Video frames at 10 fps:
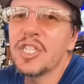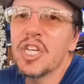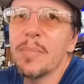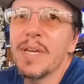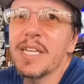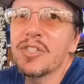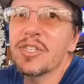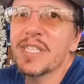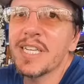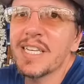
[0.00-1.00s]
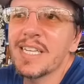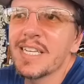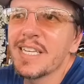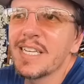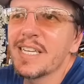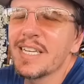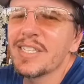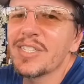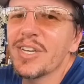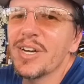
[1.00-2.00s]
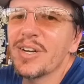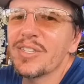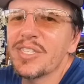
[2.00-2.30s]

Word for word: it should be interesting. So